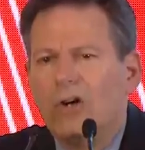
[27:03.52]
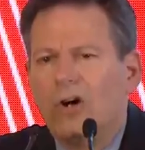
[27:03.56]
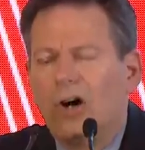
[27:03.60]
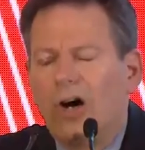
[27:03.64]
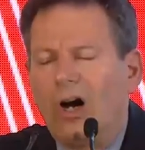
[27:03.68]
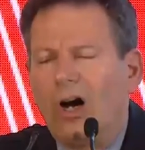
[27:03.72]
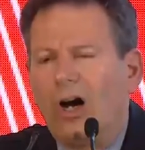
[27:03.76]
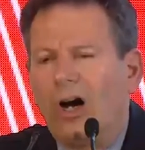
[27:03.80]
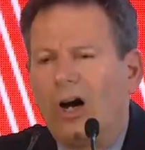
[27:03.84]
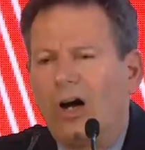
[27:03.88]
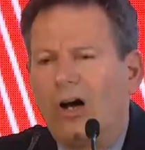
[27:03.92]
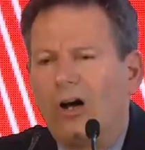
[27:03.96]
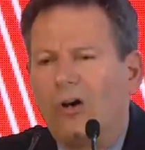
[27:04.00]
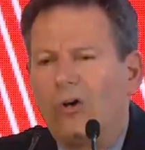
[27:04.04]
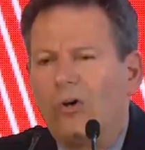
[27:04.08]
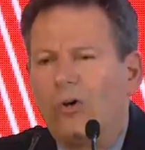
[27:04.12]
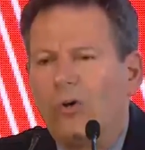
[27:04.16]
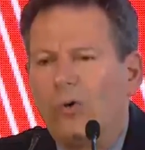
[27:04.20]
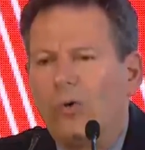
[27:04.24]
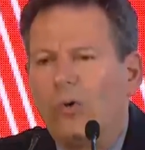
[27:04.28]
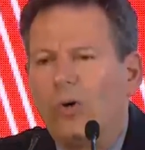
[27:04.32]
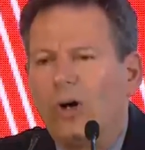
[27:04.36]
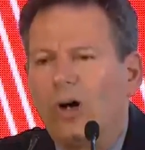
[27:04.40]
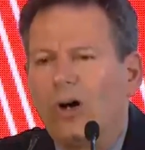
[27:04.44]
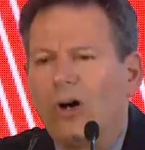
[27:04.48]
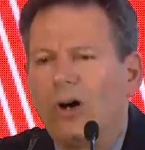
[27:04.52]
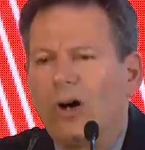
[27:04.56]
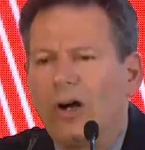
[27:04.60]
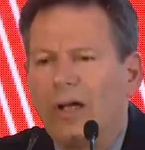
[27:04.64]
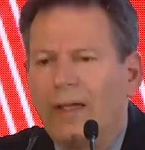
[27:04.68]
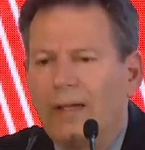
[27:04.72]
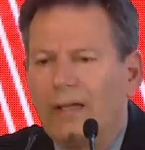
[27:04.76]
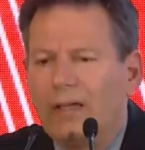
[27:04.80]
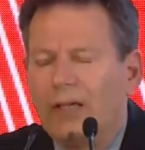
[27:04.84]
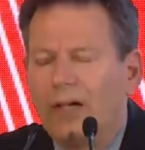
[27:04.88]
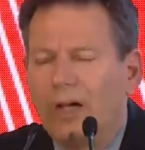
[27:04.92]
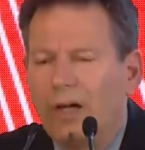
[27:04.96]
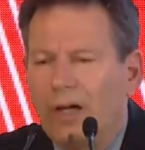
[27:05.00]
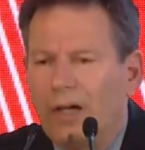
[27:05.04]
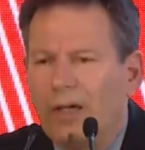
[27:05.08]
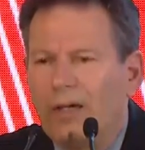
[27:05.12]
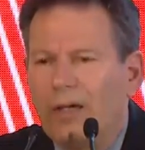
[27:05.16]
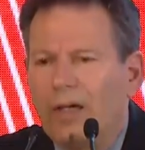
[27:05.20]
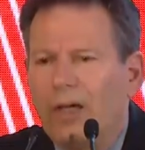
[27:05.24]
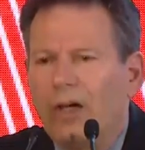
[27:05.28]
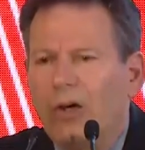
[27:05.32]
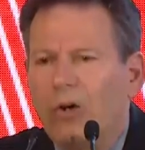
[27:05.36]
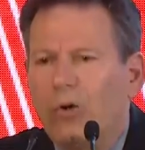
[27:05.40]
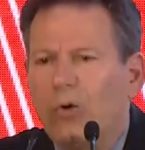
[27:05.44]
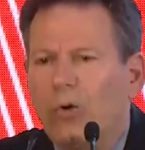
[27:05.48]
uh, who, are, uh,
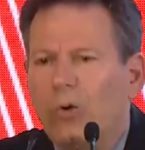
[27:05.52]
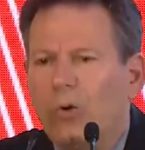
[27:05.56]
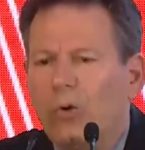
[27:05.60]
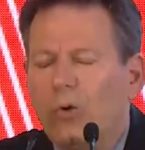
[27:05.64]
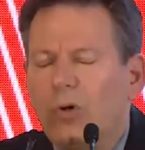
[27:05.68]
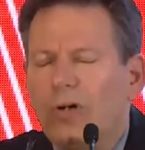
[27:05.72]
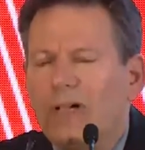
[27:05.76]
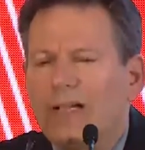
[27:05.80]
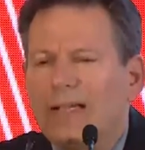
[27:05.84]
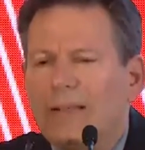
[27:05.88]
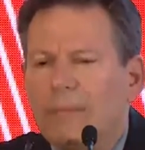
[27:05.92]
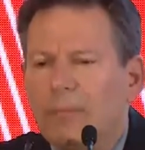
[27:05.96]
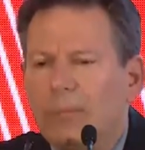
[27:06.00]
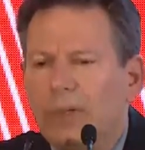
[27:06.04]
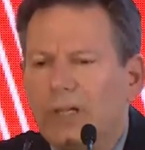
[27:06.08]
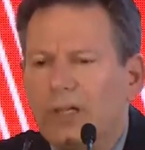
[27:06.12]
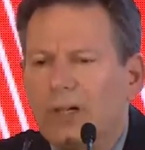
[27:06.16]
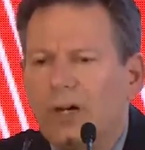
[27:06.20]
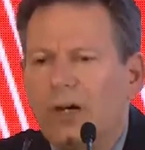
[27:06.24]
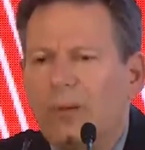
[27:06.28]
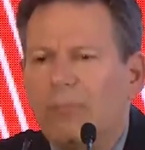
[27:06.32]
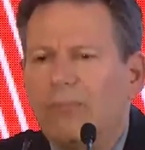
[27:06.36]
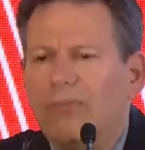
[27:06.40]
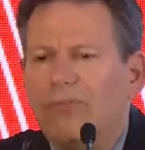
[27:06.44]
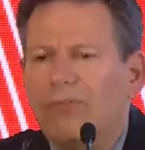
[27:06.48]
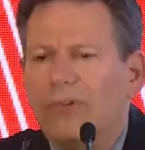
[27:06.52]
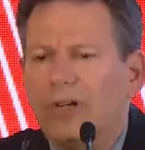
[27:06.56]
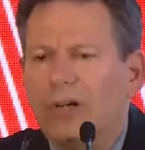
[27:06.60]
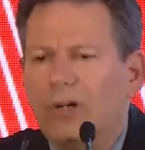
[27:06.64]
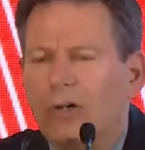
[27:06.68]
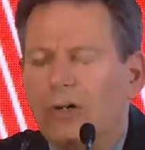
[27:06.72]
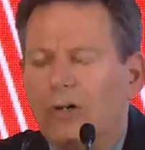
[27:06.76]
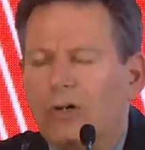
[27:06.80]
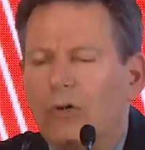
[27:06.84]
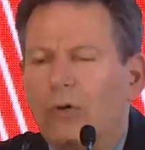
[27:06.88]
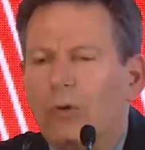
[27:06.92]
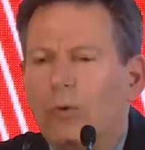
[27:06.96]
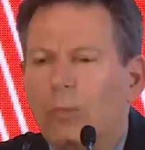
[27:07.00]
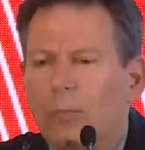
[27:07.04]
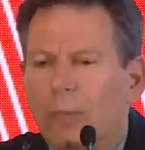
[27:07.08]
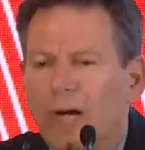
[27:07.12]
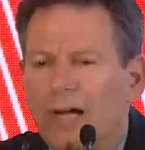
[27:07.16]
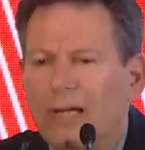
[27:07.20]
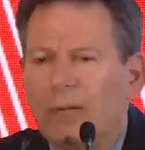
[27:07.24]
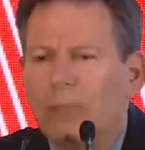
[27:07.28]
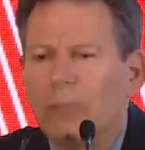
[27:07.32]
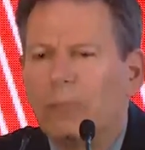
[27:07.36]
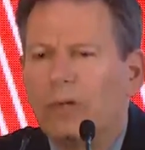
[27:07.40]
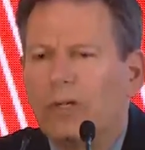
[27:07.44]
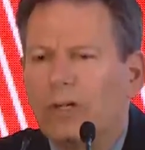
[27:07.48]
who can become very, who
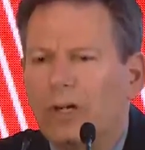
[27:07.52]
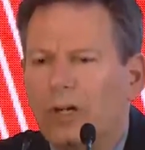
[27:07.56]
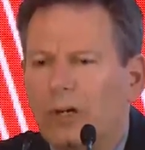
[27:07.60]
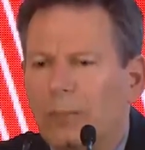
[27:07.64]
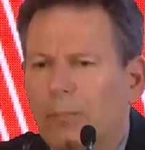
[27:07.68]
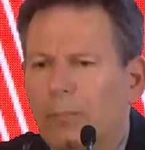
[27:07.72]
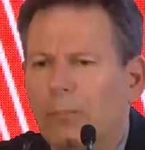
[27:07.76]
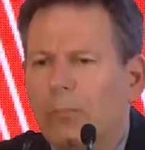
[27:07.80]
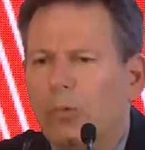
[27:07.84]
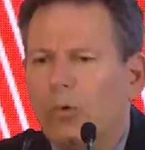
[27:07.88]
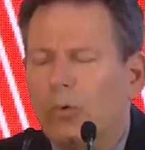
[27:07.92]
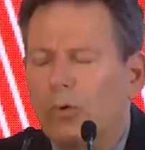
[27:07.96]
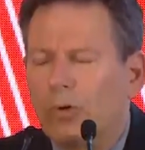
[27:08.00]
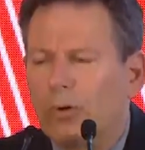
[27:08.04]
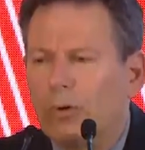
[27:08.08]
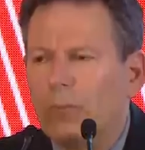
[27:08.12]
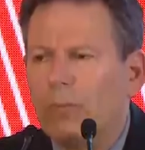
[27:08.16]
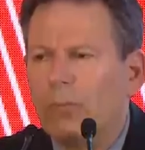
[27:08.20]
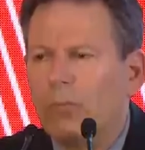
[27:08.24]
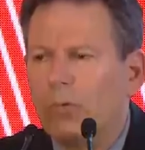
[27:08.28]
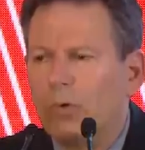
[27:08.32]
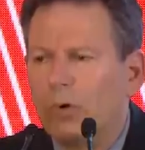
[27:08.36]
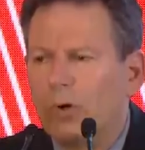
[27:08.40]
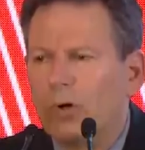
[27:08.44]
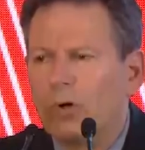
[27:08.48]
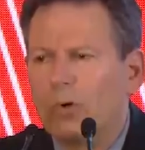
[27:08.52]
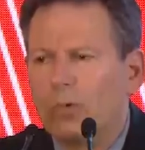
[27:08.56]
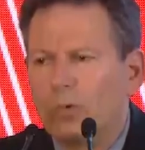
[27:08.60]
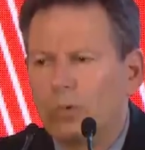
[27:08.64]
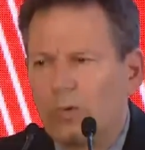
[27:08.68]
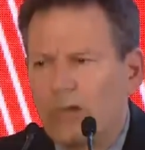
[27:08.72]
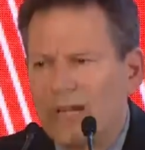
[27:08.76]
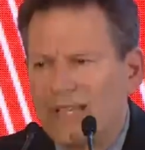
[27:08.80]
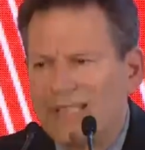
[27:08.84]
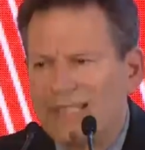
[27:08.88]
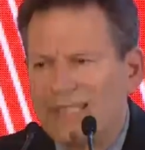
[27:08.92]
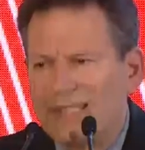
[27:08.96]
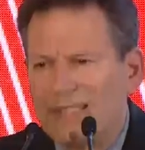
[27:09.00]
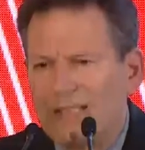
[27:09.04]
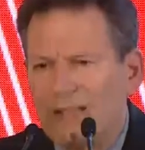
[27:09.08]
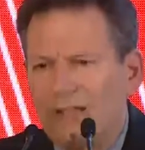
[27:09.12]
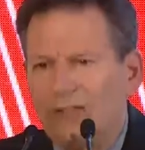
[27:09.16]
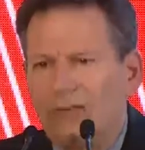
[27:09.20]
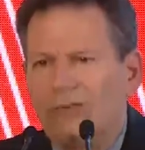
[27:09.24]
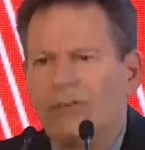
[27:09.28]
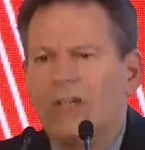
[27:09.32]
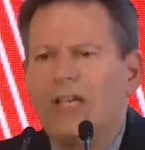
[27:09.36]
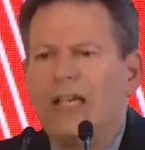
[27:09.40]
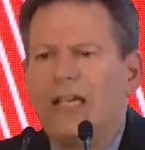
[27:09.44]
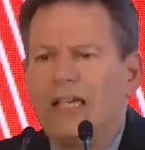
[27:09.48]
might become more and more
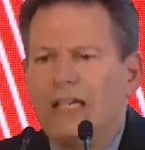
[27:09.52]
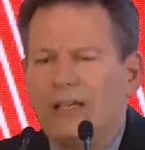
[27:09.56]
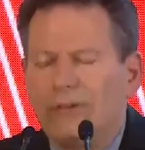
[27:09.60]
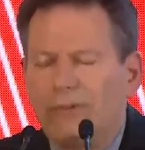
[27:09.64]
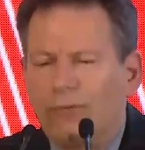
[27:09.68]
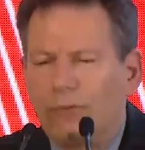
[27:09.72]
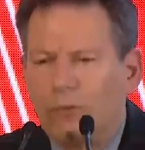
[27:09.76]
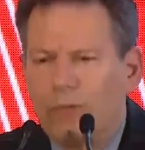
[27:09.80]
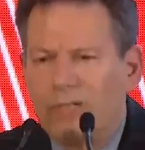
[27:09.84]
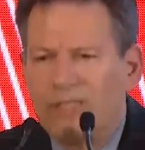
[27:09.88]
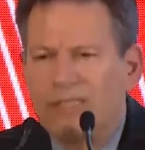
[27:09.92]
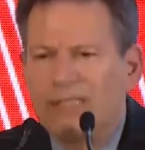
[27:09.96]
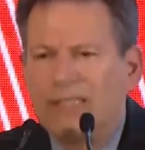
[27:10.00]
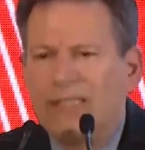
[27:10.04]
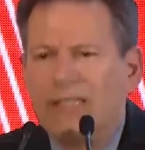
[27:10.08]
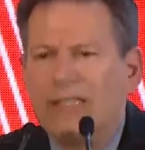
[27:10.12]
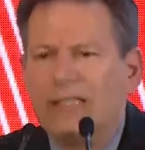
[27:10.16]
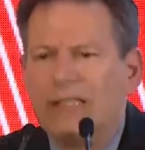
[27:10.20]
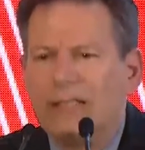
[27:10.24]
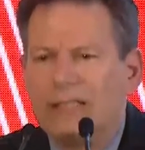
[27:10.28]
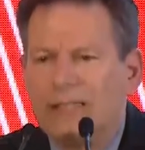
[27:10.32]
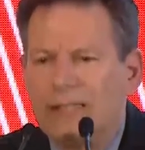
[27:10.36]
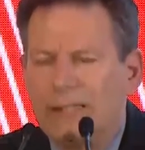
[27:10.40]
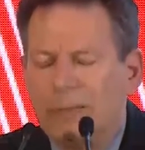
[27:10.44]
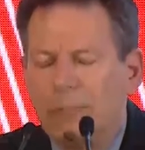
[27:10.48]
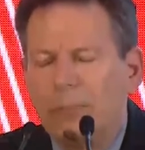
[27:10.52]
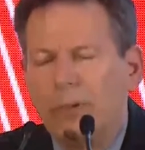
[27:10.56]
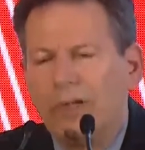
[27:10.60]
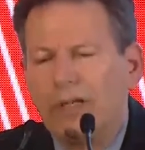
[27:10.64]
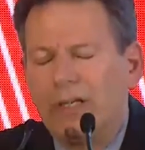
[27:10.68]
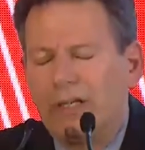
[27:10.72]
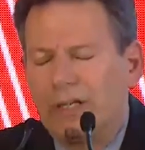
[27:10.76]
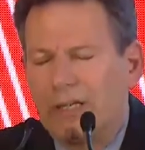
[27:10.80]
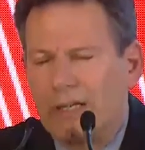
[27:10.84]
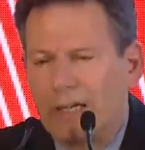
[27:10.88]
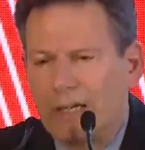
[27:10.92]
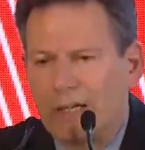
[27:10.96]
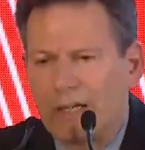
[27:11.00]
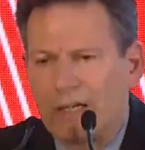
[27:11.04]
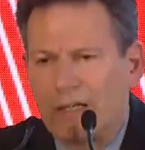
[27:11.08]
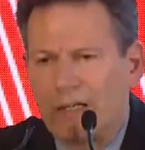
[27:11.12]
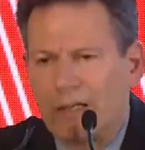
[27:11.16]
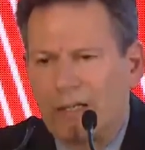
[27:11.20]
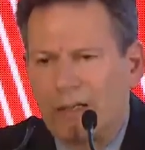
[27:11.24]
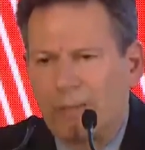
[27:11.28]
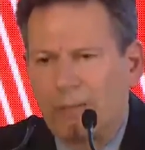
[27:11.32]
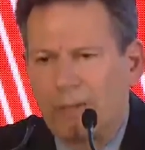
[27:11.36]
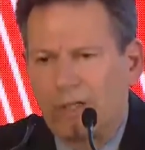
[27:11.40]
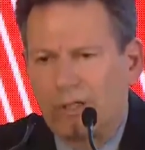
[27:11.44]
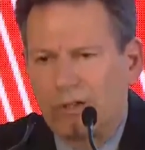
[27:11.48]
restive if we see a deepening
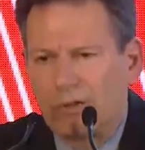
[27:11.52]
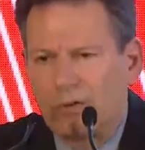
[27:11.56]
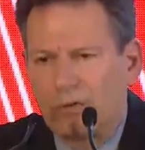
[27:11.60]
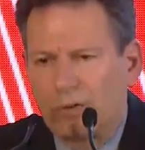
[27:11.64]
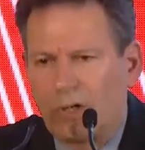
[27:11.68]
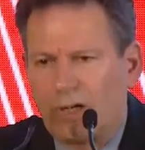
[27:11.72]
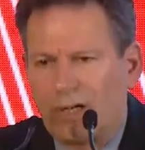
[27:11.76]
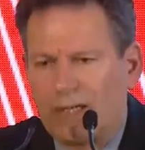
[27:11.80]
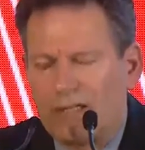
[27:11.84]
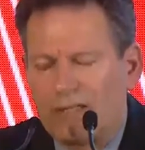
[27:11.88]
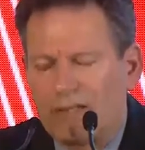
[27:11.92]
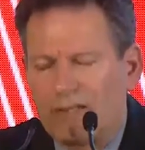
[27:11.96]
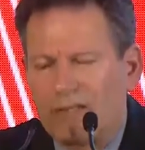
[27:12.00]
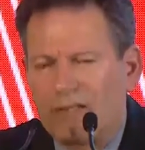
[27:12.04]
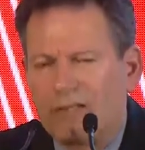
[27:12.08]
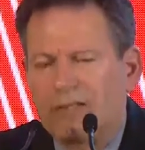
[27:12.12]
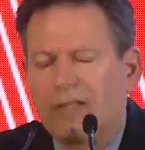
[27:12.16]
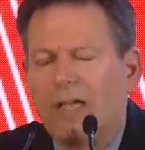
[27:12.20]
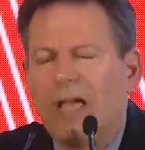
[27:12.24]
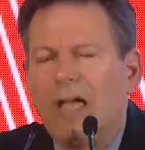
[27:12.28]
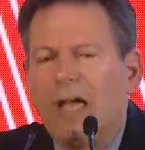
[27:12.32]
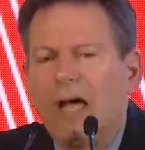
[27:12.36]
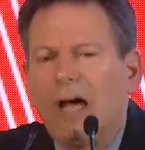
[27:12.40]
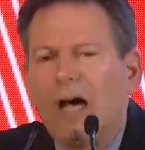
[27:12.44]
economic crisis.